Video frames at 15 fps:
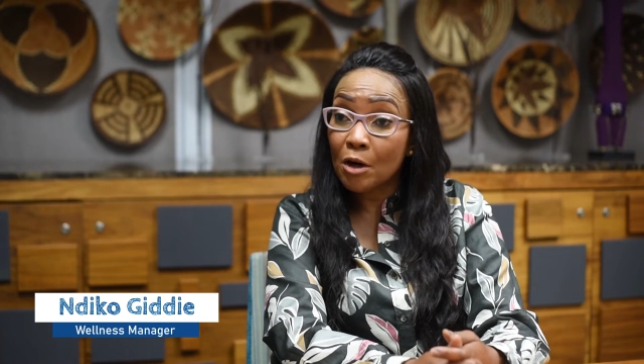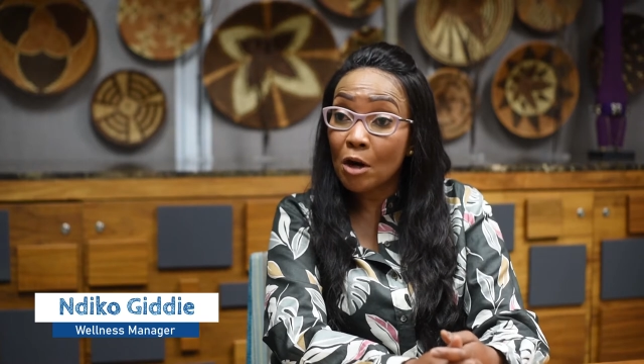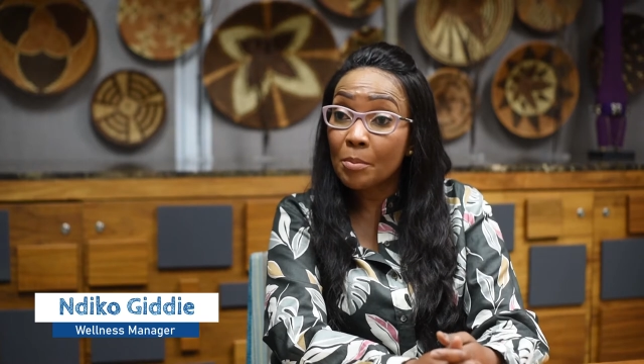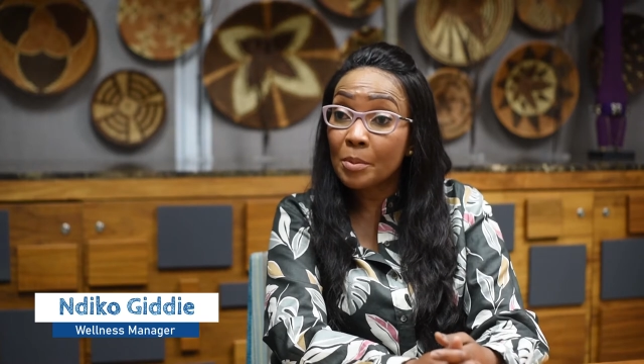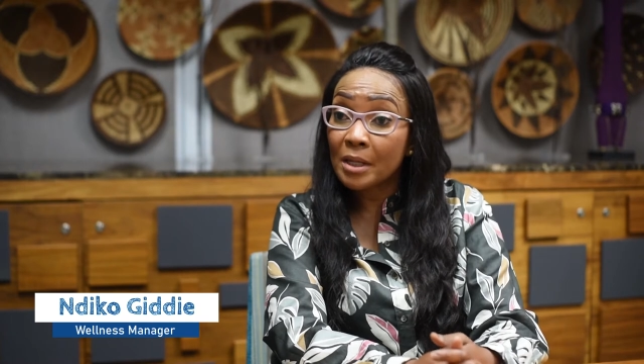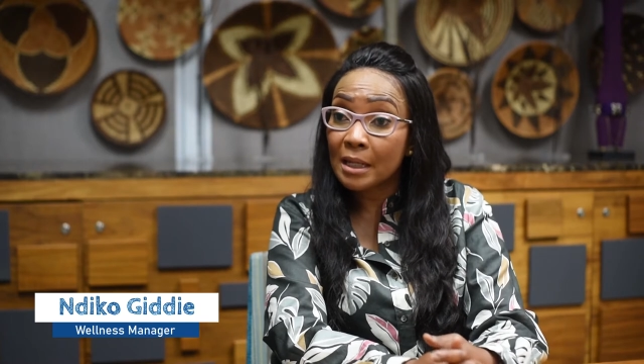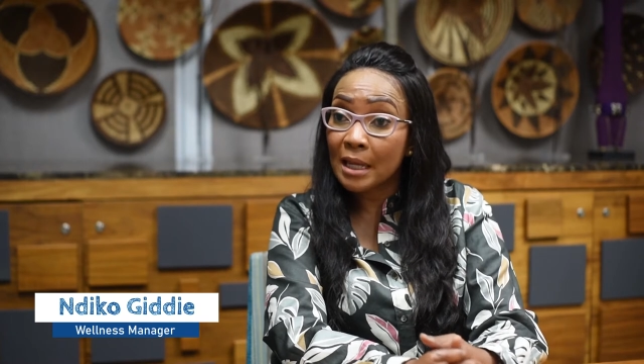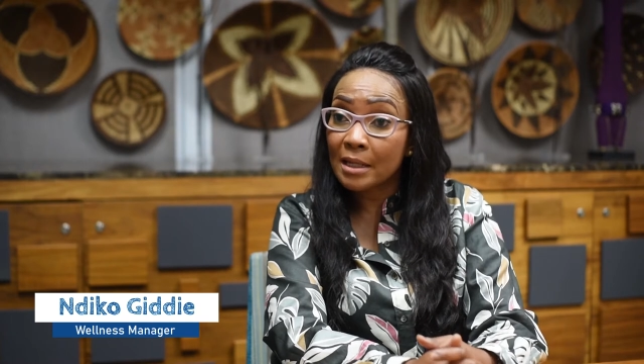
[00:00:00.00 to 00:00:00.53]

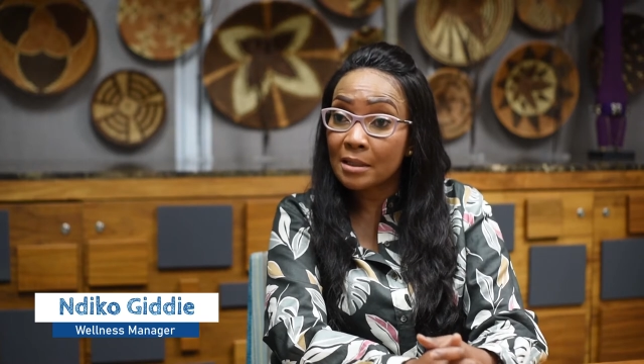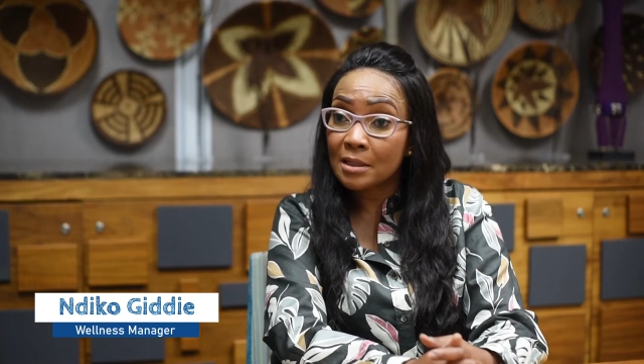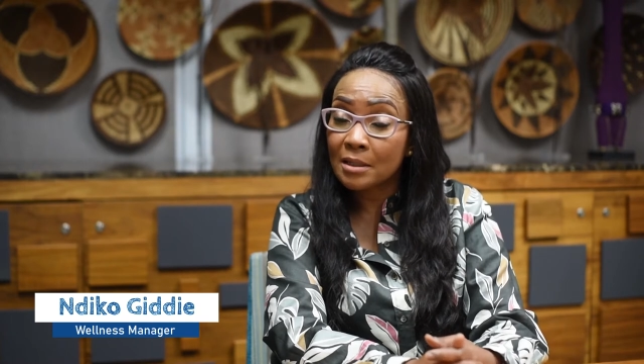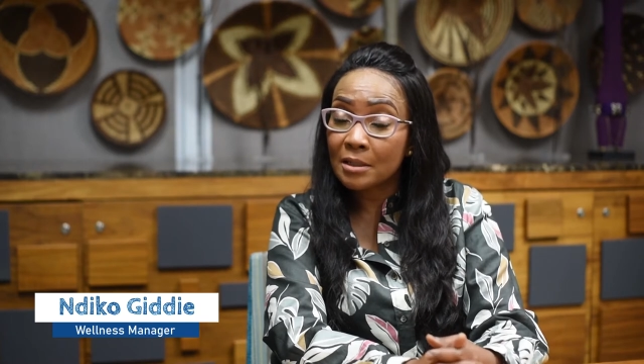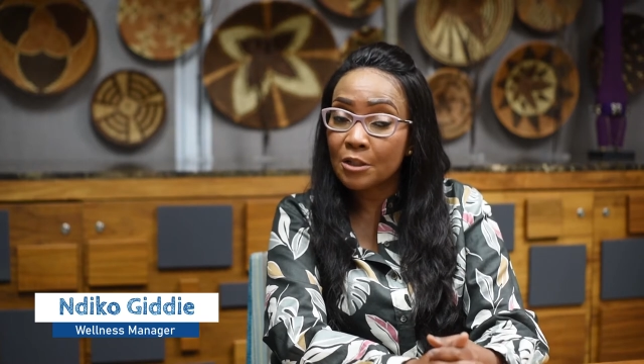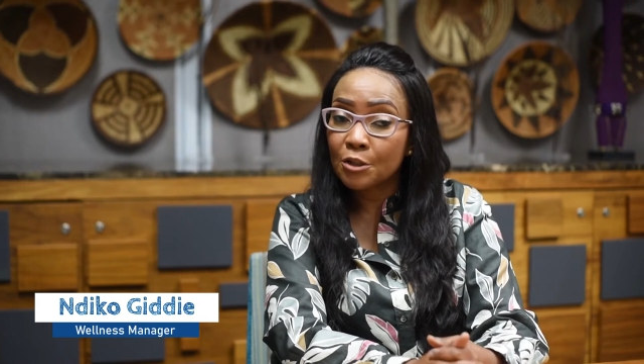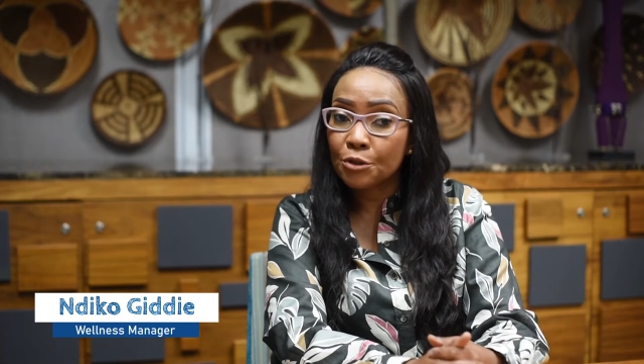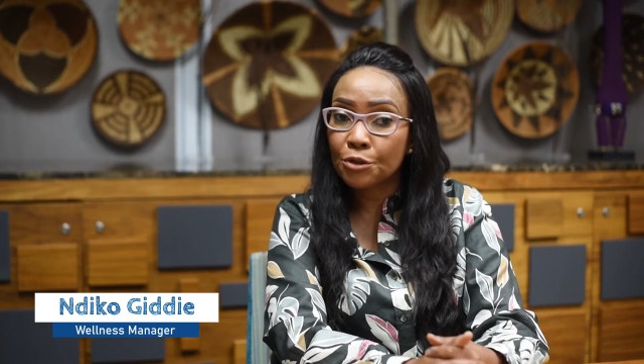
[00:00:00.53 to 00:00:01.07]

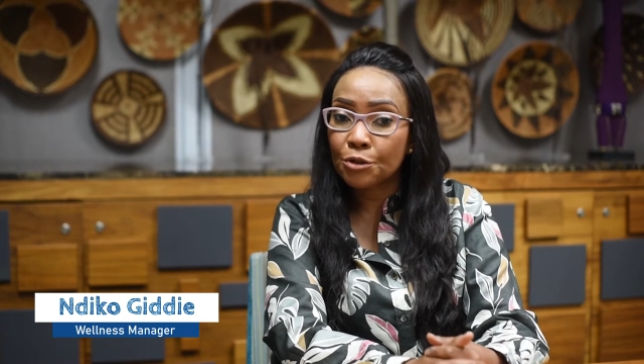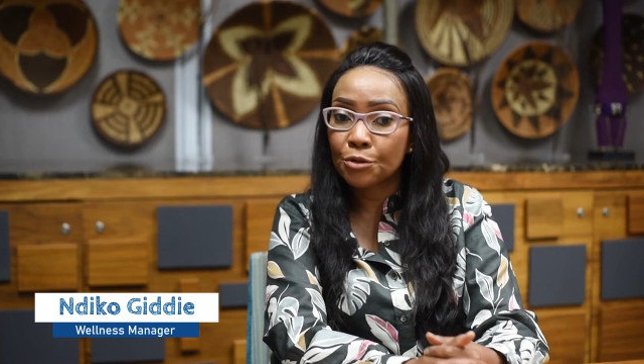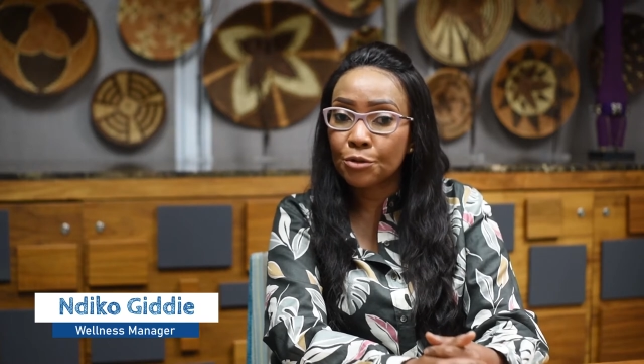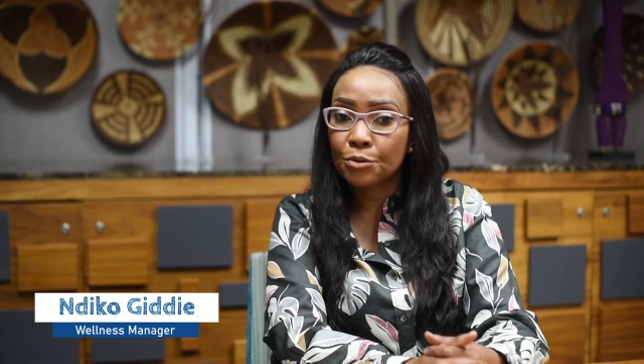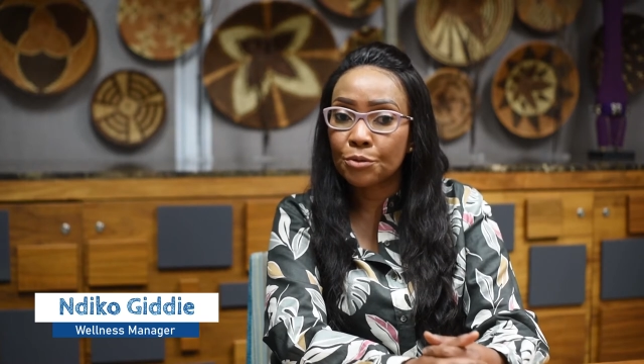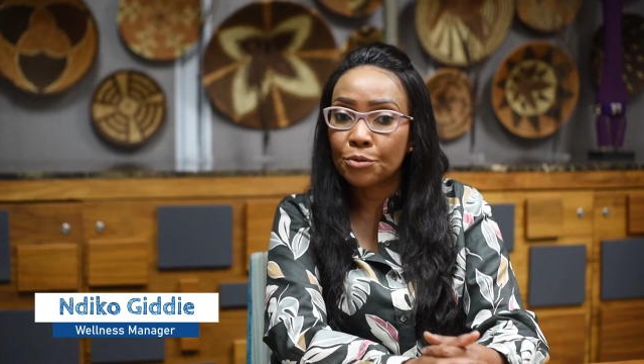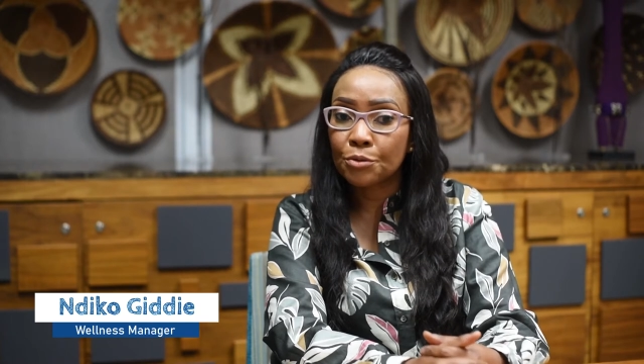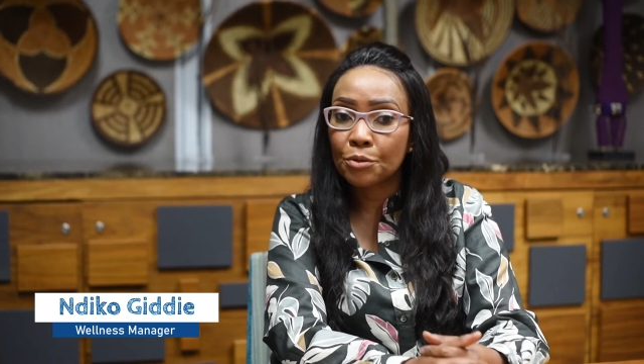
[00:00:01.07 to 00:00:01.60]
obligated
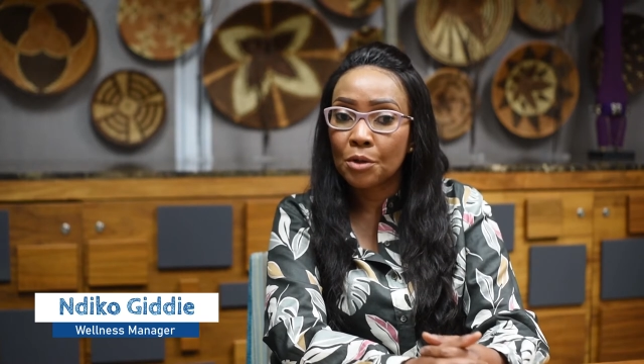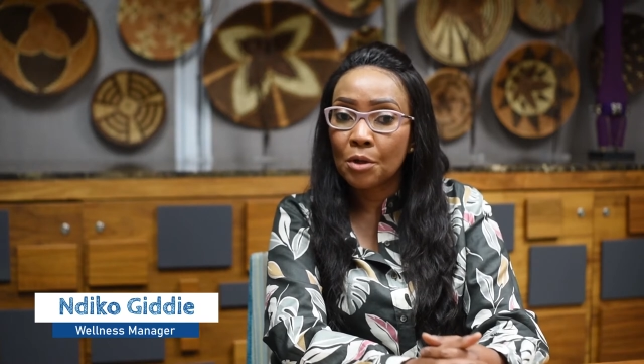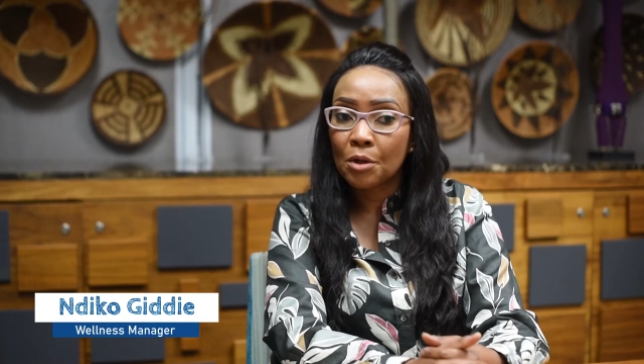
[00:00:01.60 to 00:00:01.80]
to